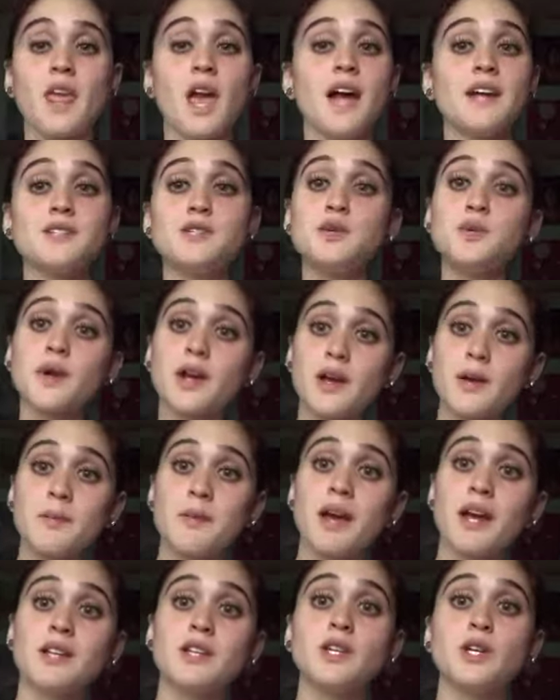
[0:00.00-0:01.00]
I do
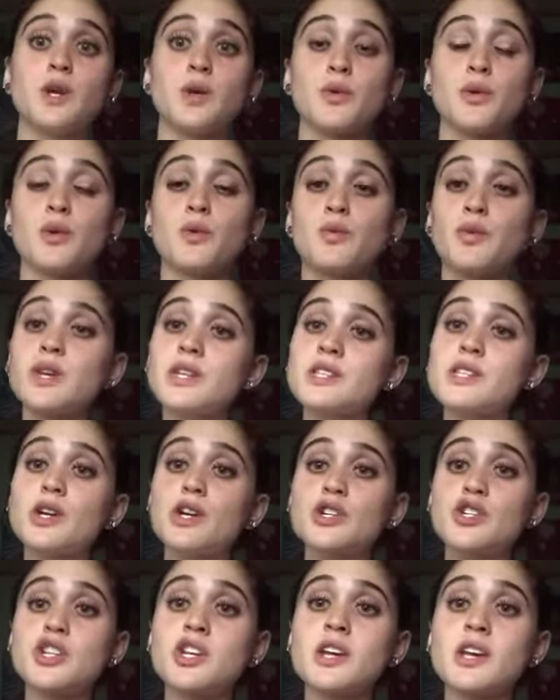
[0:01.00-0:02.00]
recommend, you know,
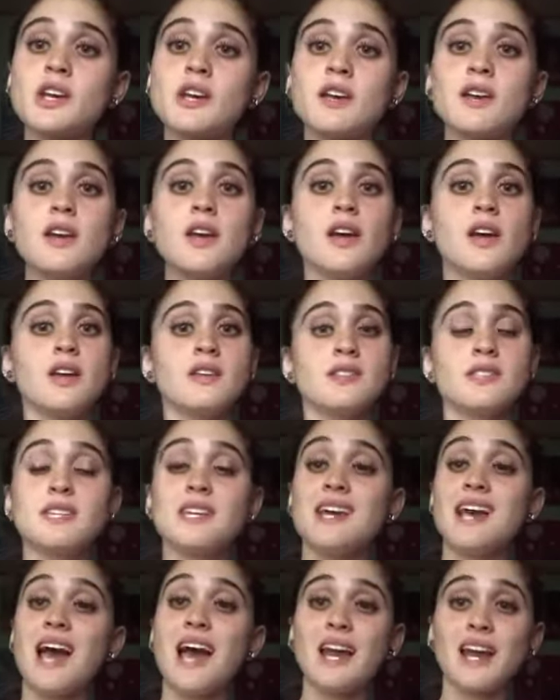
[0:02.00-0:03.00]
researching,
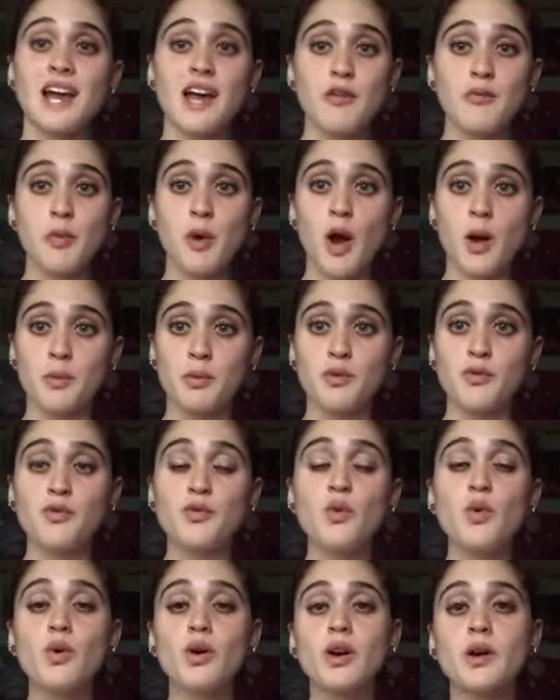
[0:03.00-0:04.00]
see how to have proper
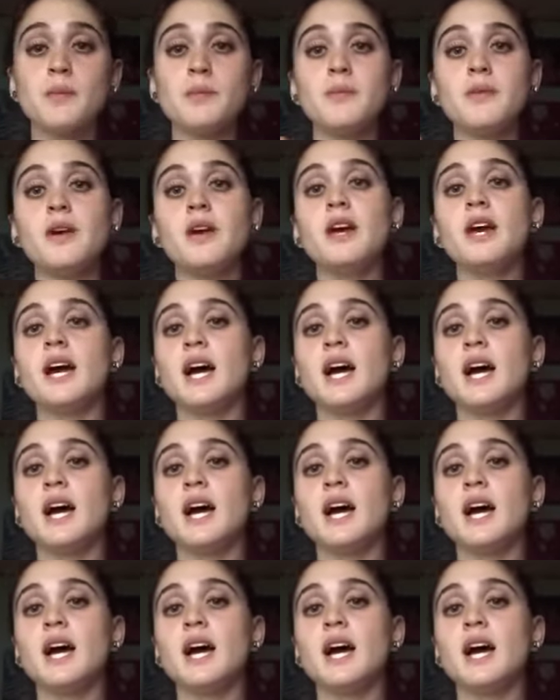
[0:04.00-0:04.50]
form,